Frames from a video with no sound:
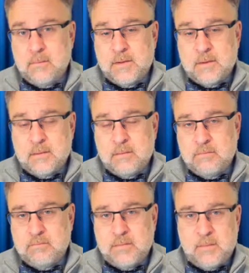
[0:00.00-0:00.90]
So
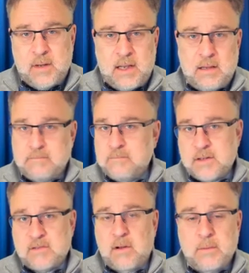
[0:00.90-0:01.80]
the way I
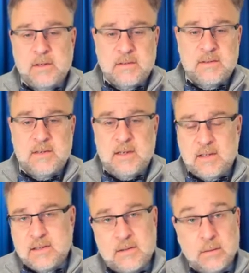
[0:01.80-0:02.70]
describe it is to say
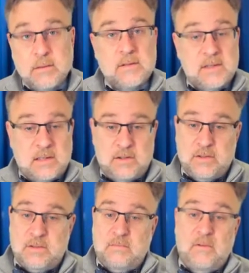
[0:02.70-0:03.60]
that students that
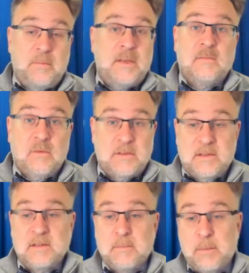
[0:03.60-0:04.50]
just repeat what's
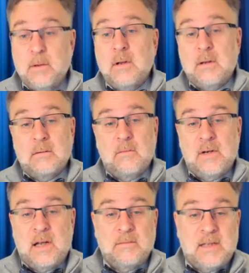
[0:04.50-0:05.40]
in the book
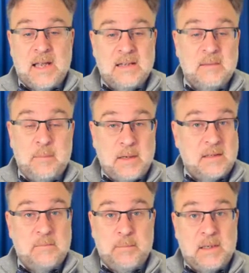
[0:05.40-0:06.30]
without
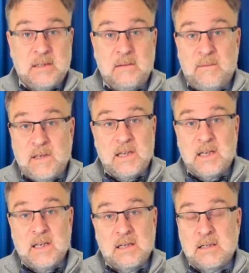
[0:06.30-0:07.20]
independent
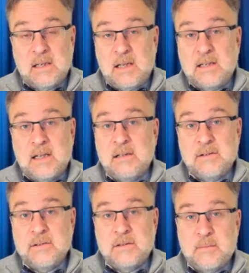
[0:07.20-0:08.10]
thinking and
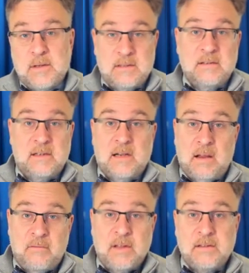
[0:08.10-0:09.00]
analysis, basically that
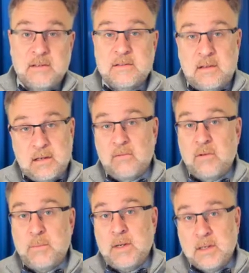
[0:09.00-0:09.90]
I read this, I can
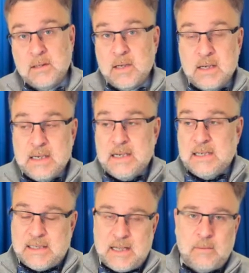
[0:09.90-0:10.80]
repeat it,
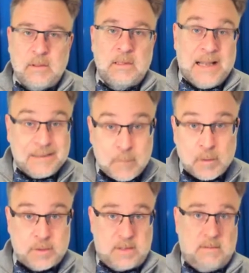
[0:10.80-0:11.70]
that will at
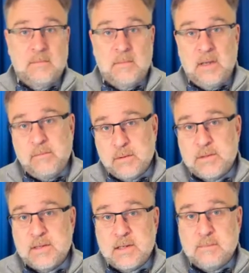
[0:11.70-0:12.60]
most give you a
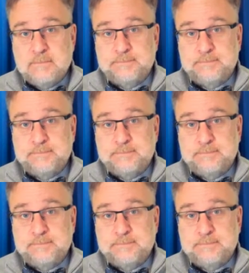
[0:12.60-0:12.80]
C.